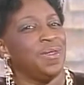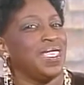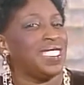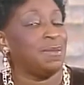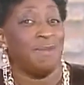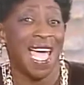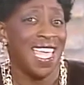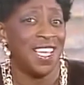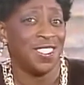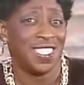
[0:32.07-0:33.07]

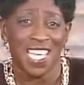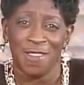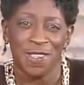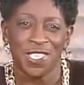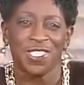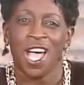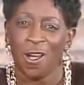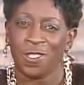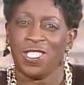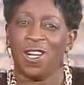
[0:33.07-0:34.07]
Smiles Television
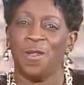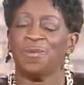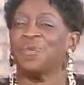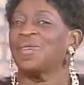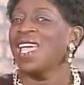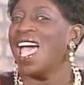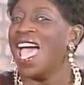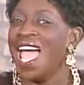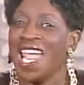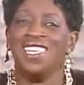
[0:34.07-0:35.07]
Talk Show.
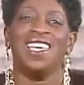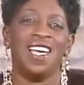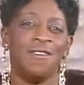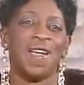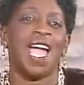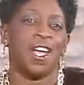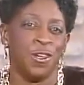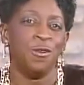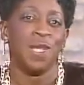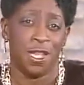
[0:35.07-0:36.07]
I love our
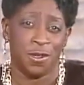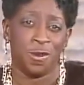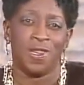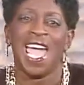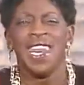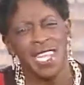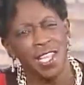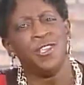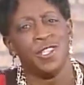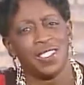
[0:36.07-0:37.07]
new intro, and I
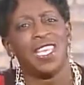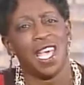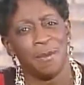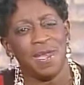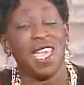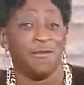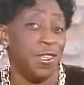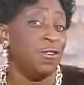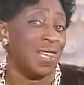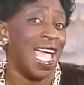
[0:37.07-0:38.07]
need you to tell me if
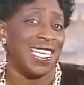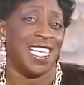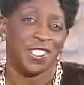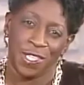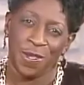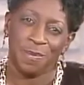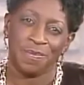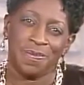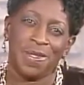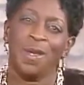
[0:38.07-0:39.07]
you like it too.
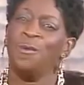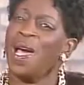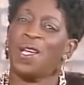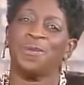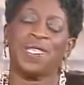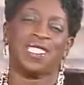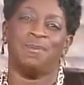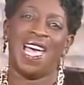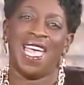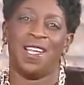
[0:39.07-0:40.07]
Welcome to
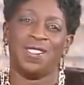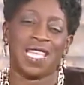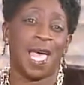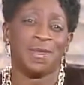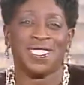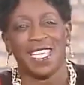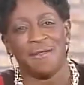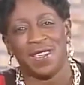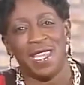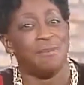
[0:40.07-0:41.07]
Smiles. I'm
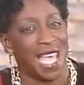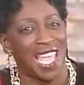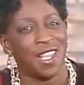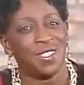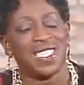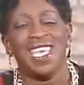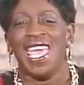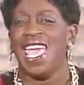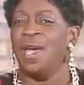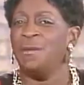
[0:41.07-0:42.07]
Stephanie Miles,
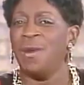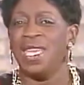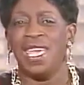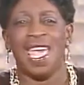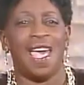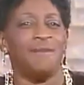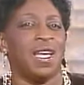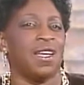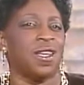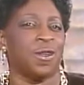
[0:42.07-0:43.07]
and we have
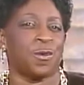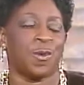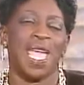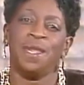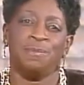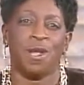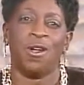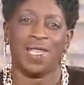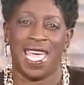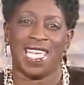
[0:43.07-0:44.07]
a great
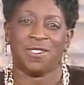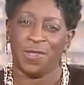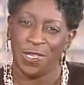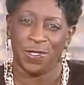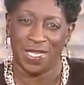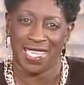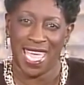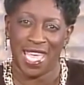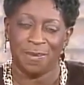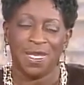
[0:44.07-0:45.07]
broadcast for you
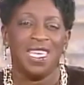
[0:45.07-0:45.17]
today.